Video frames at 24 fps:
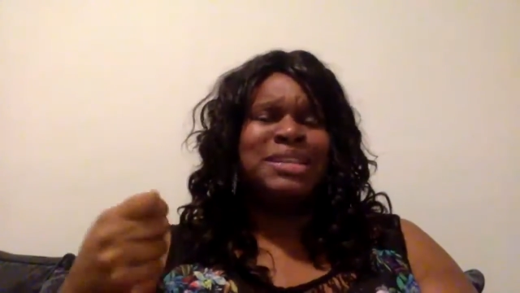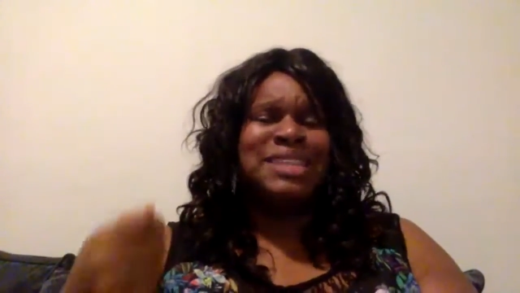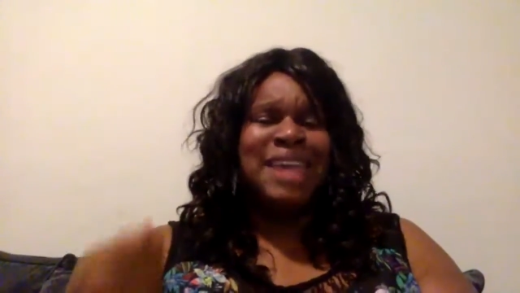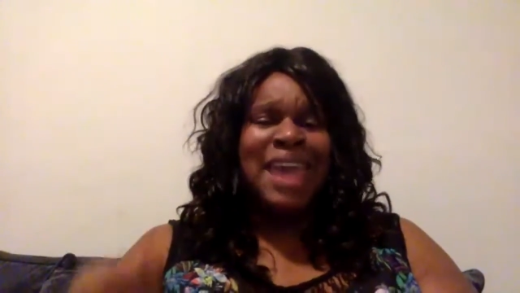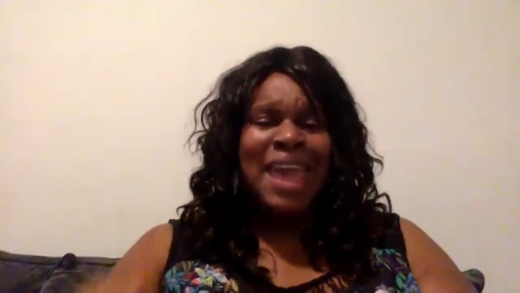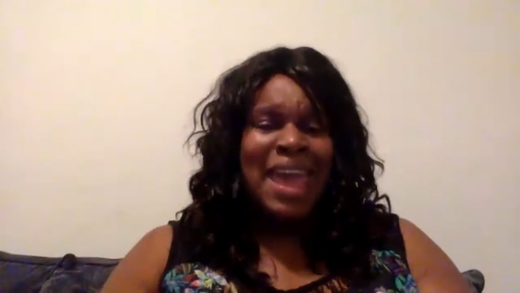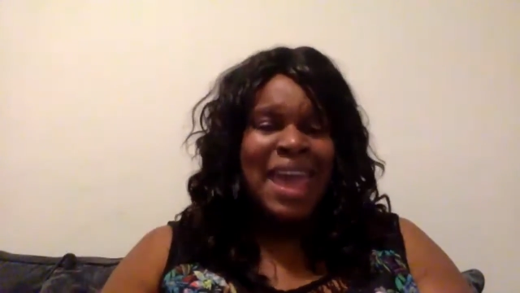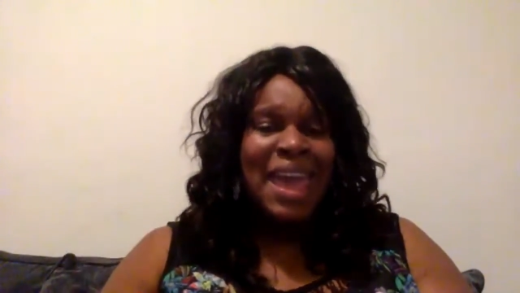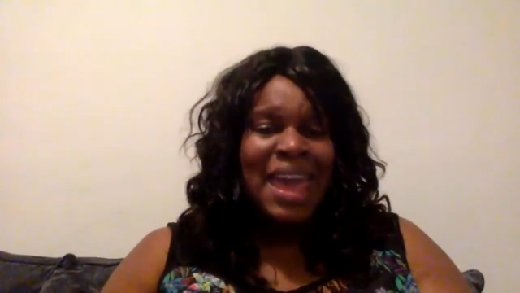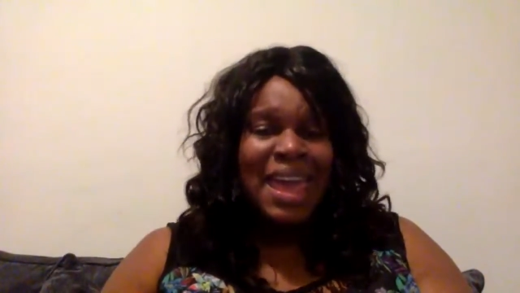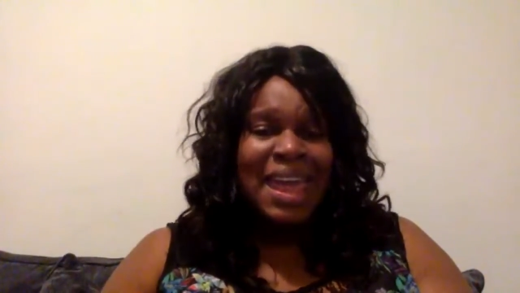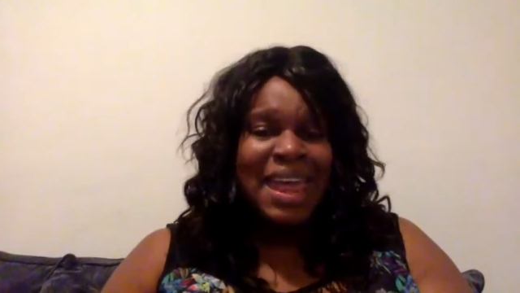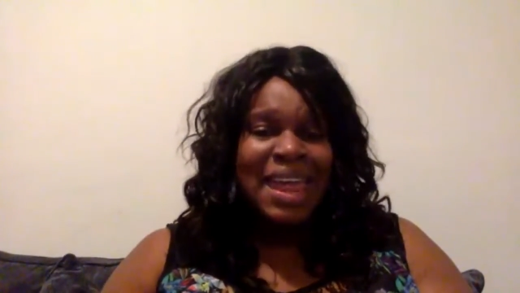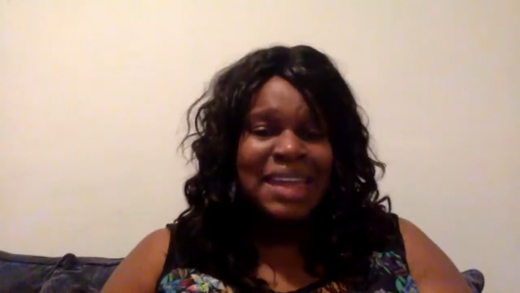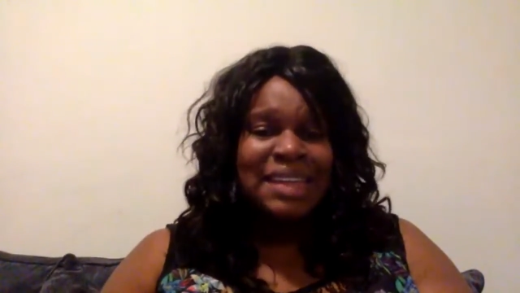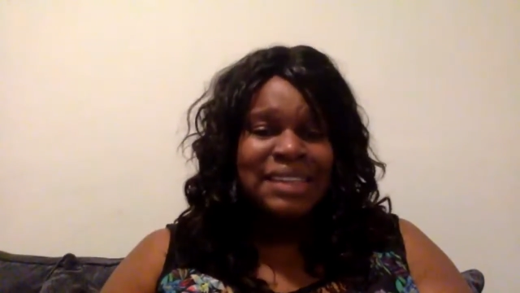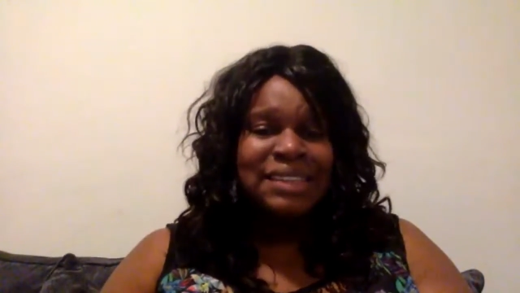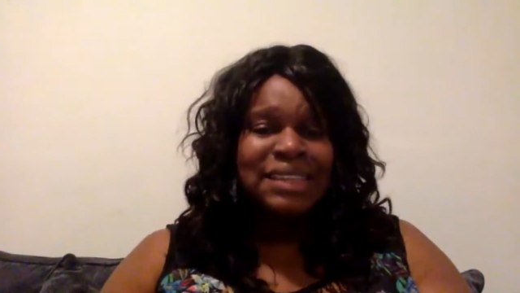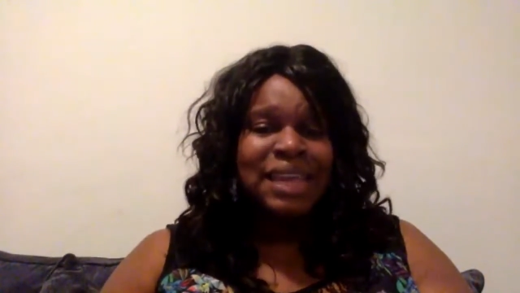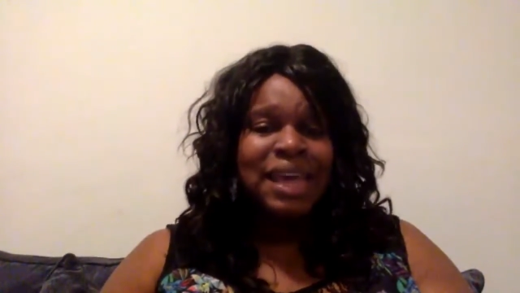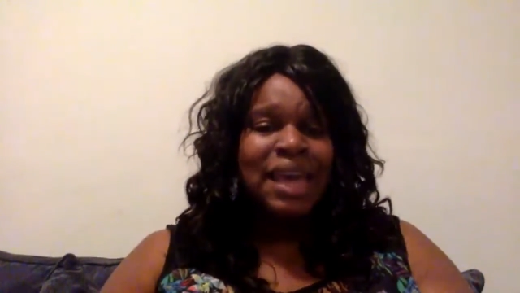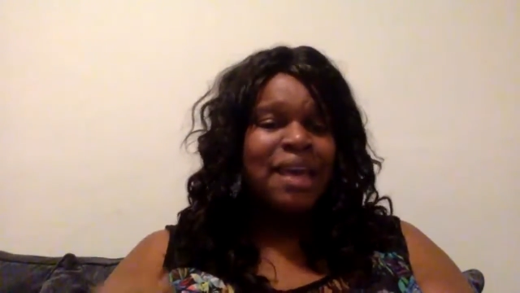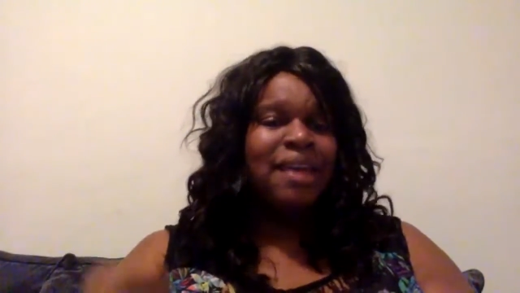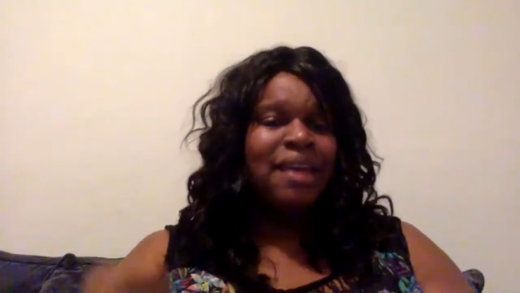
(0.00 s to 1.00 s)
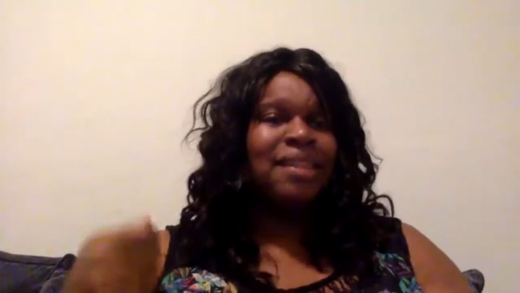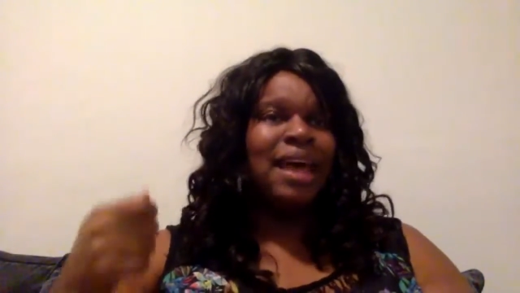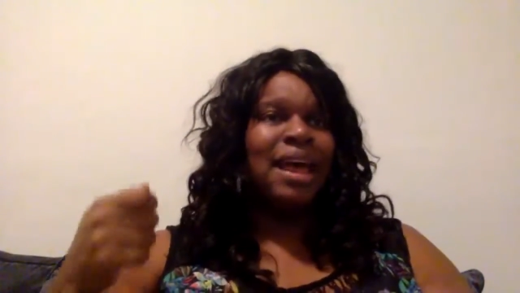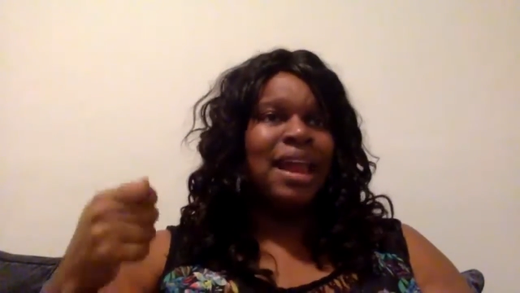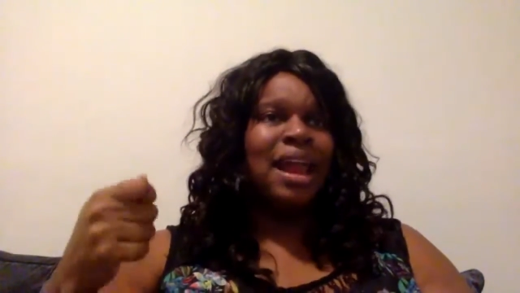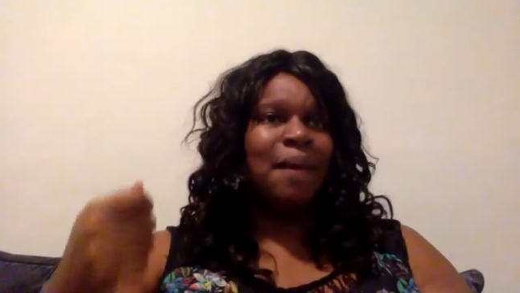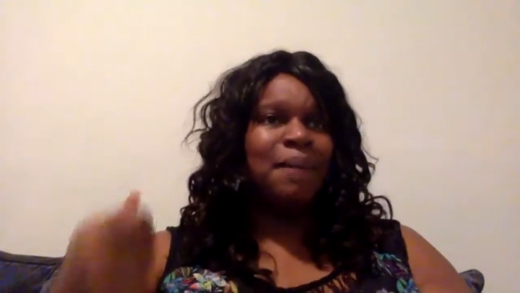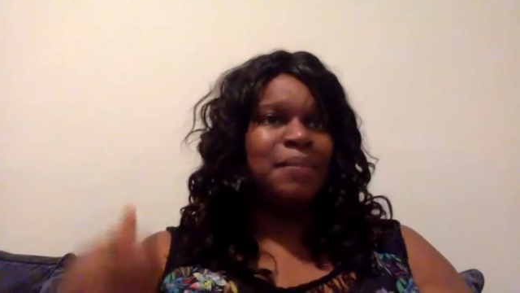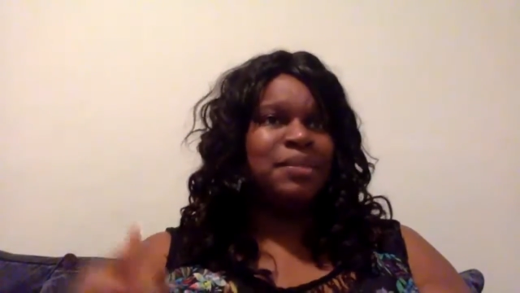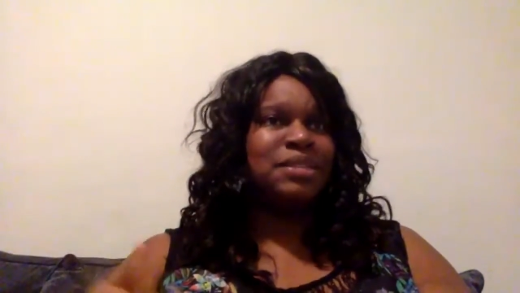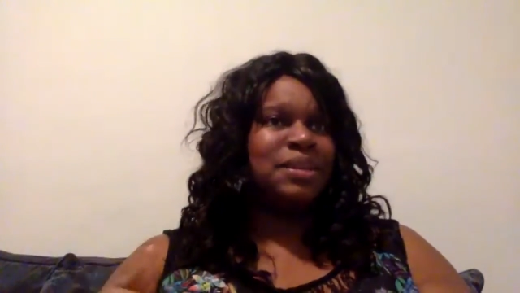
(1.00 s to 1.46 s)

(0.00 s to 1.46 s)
pretend that